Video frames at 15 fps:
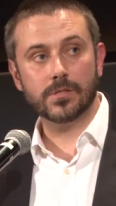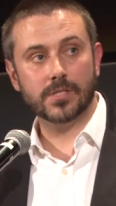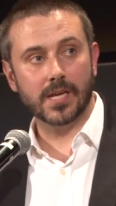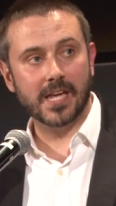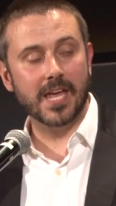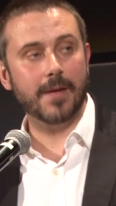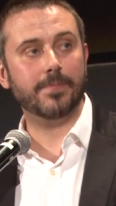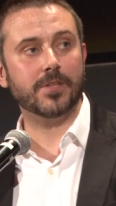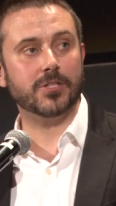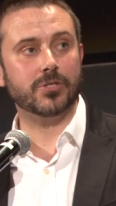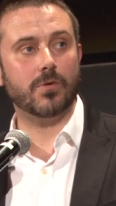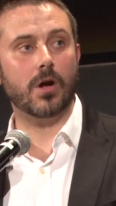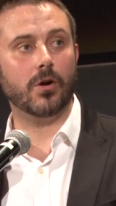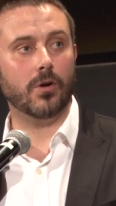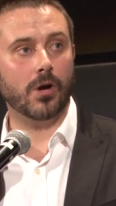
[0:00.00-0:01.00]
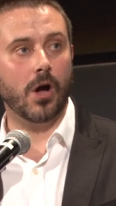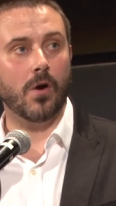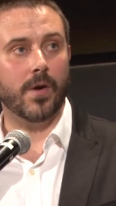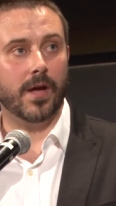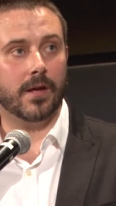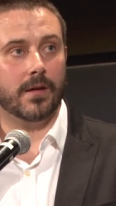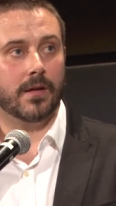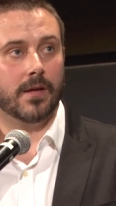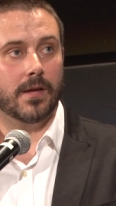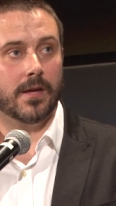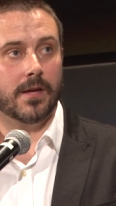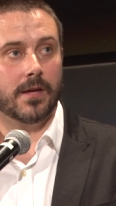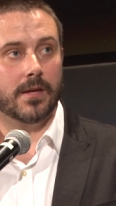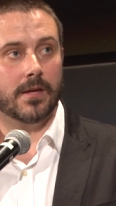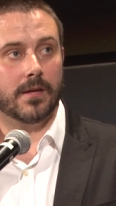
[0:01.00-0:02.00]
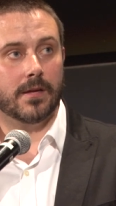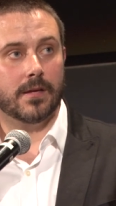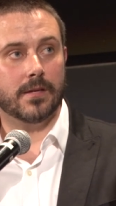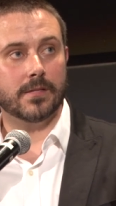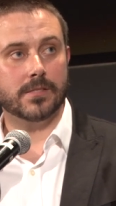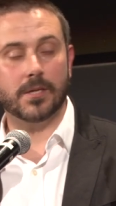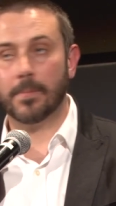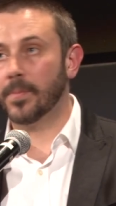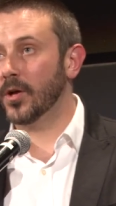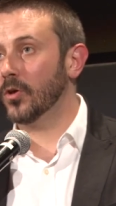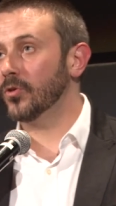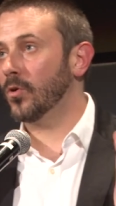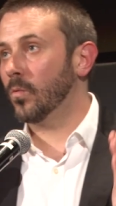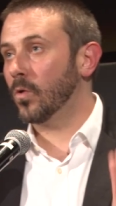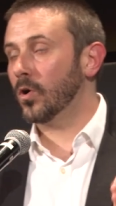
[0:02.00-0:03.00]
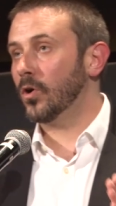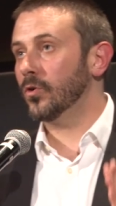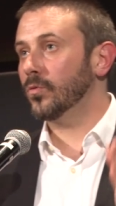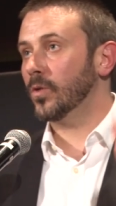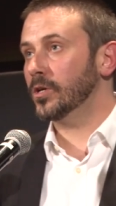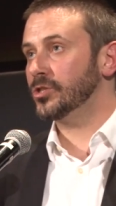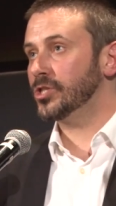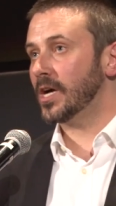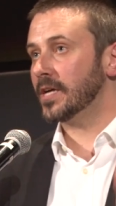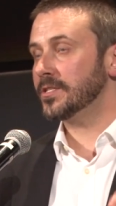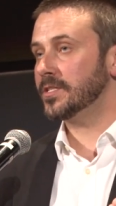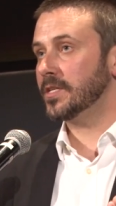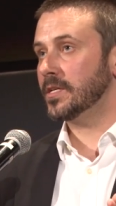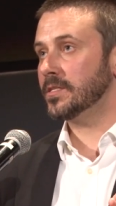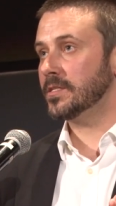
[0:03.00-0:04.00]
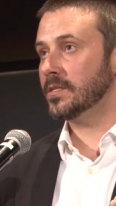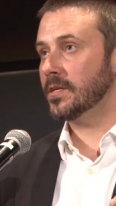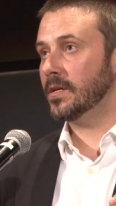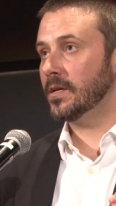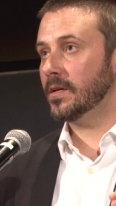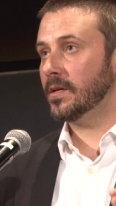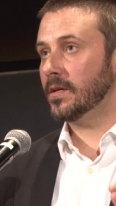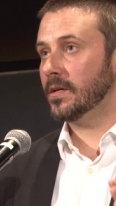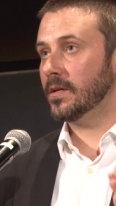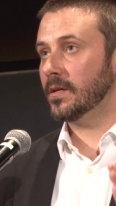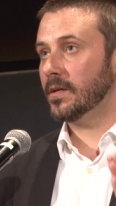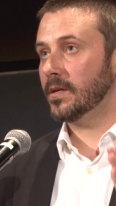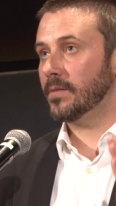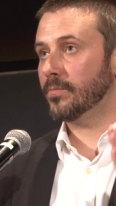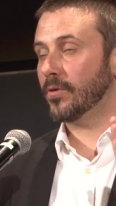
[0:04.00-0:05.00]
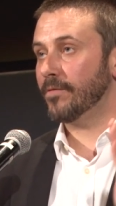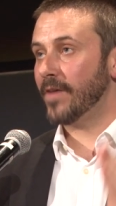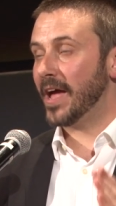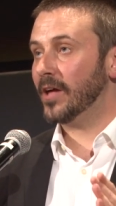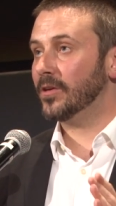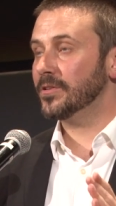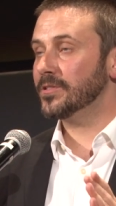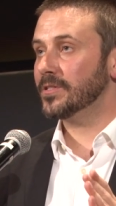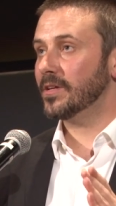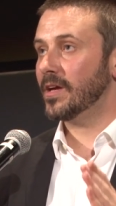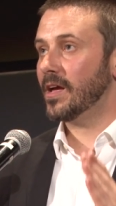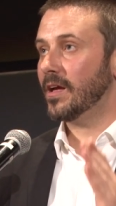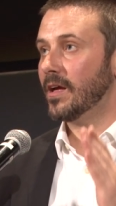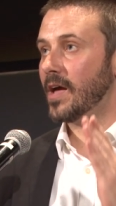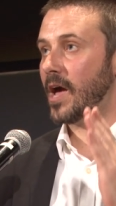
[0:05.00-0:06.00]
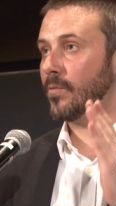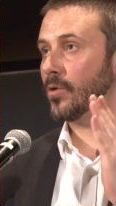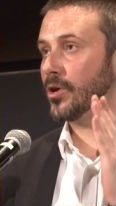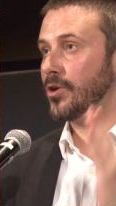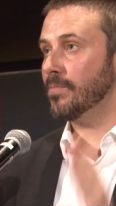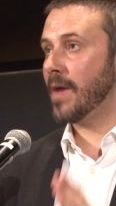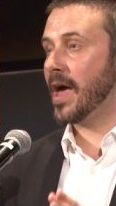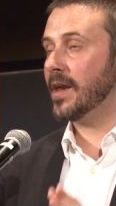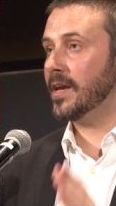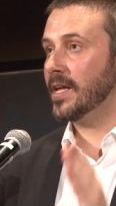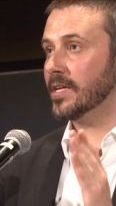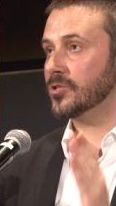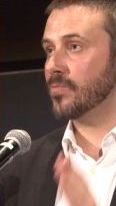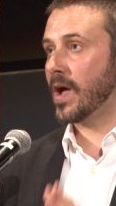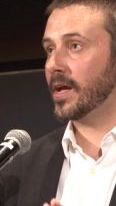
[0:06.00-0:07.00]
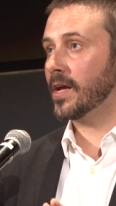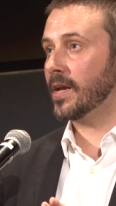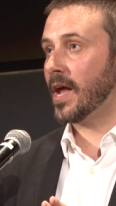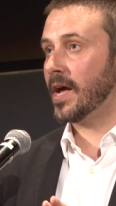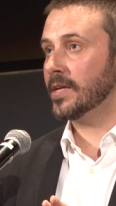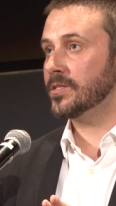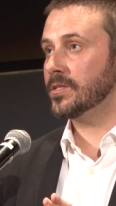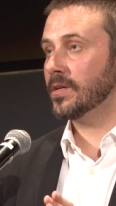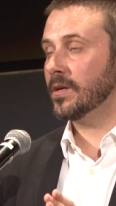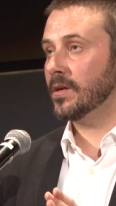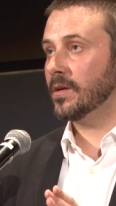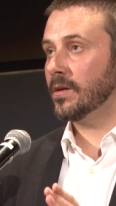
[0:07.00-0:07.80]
to keep the struggle going, to build a world where justice prevails and where humanity is recognized